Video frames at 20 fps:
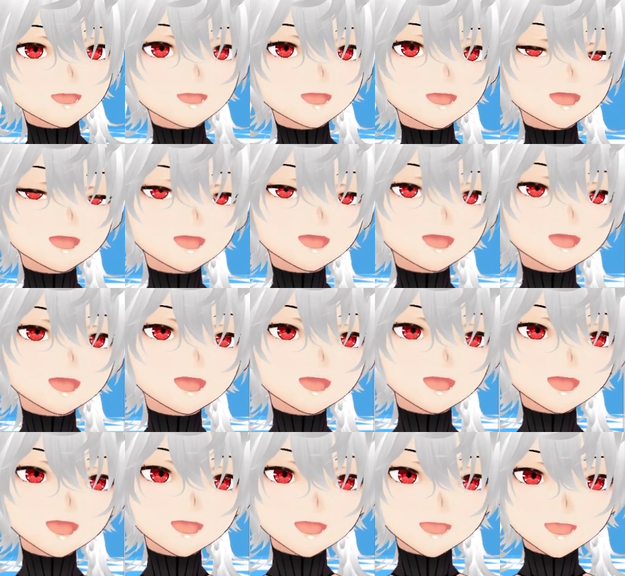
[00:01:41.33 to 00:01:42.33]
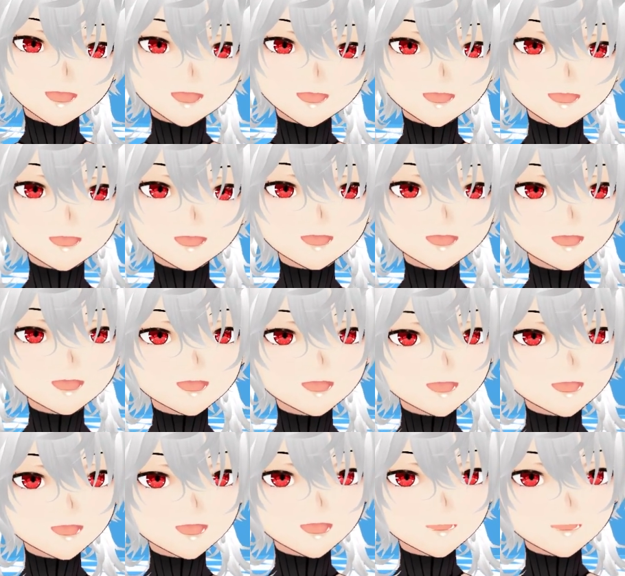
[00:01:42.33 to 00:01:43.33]
And this
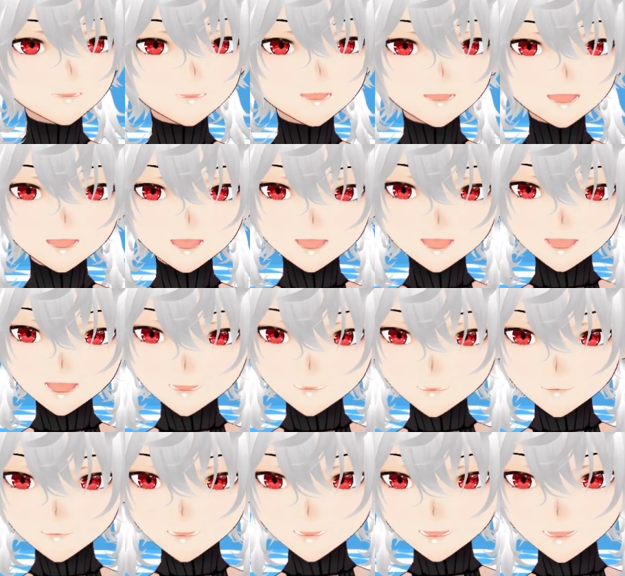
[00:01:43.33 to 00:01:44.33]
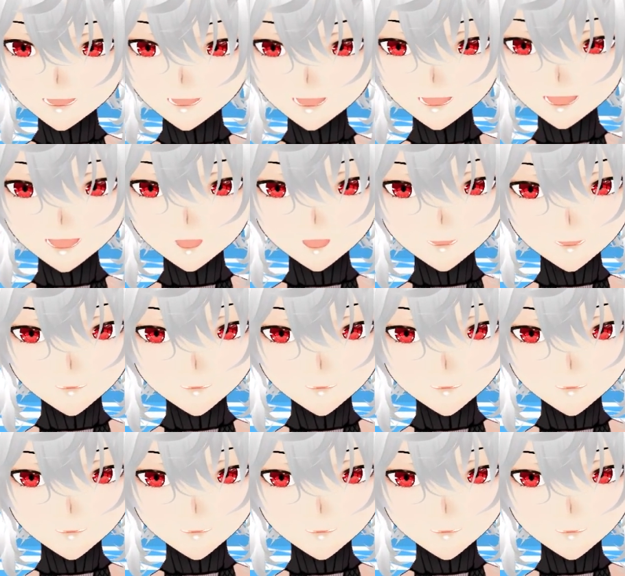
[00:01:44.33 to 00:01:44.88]
is VRM Live